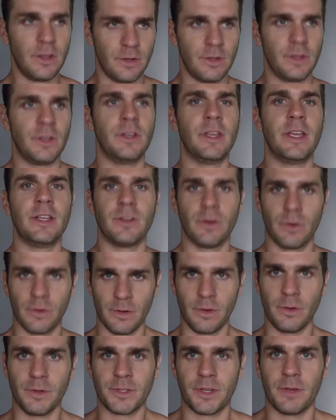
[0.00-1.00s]
you need
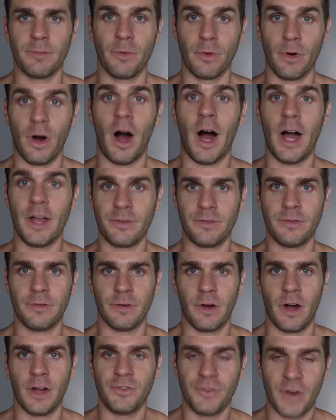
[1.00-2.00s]
also more
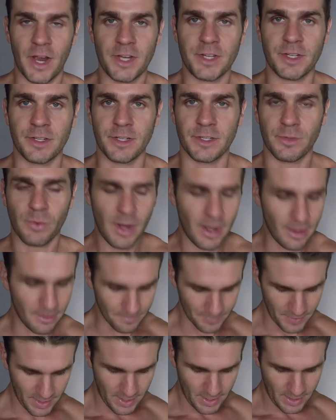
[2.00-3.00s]
hydration as
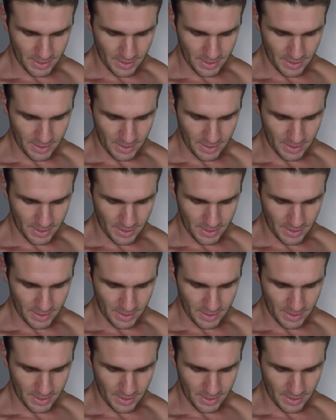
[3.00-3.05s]
well.